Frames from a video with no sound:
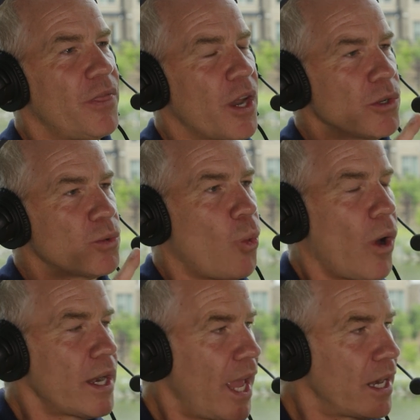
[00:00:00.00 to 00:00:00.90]
there was
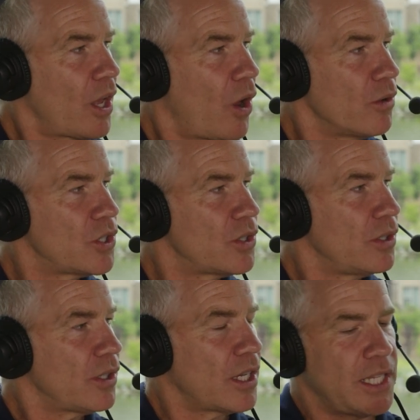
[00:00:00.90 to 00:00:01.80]
one head
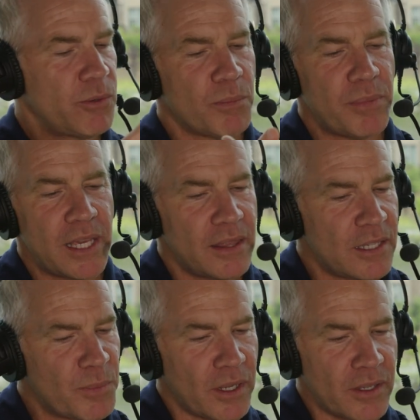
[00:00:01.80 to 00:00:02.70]
coach because he would be in
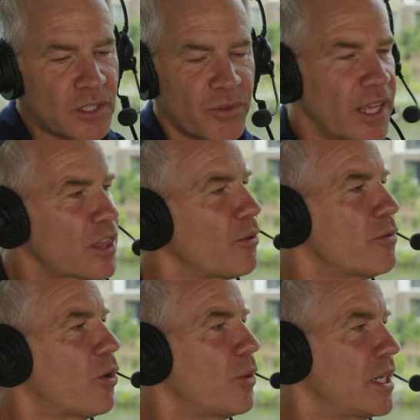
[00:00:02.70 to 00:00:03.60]
these buildings for like three
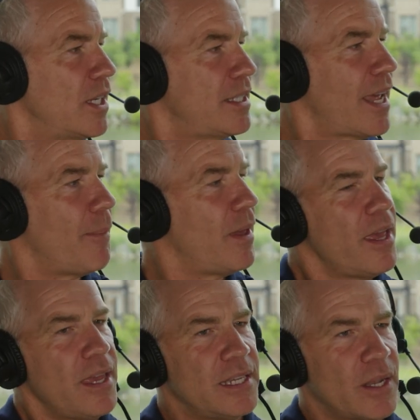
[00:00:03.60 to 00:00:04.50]
or four weeks at a time.
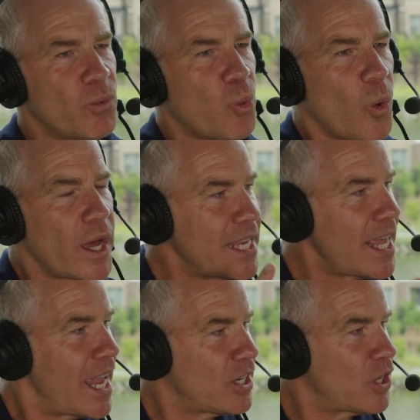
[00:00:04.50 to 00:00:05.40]
He said one
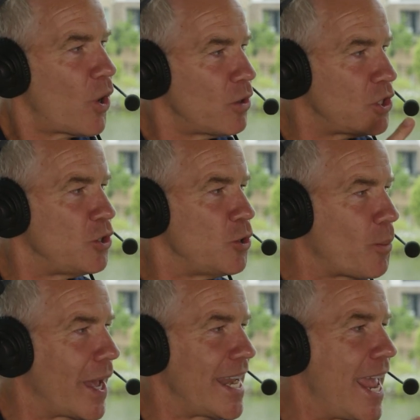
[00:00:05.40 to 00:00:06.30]
head coach knew
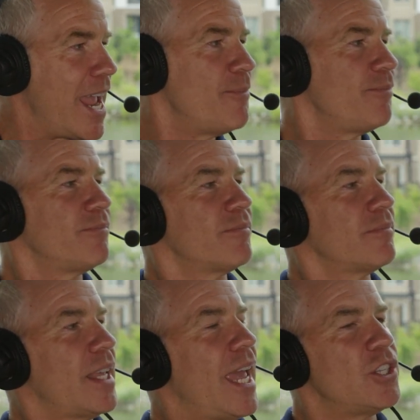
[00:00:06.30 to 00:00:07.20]
my name
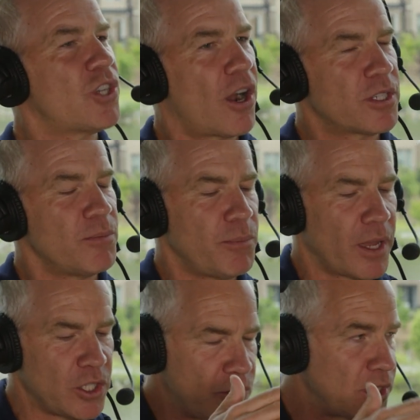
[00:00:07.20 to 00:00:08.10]
and talked to me
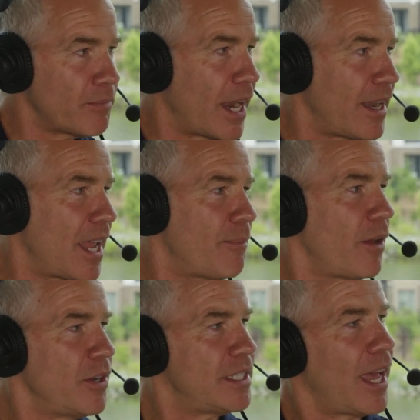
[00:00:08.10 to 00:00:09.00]
by using my name
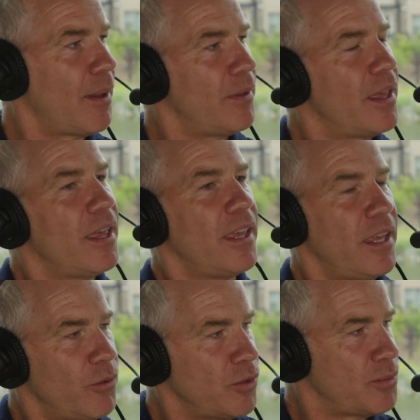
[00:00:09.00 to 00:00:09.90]
every time.
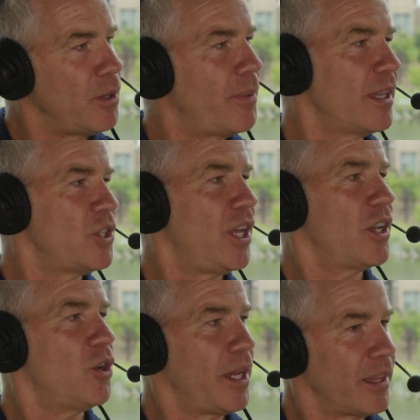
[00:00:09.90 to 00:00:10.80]
It was Bill Belichick in New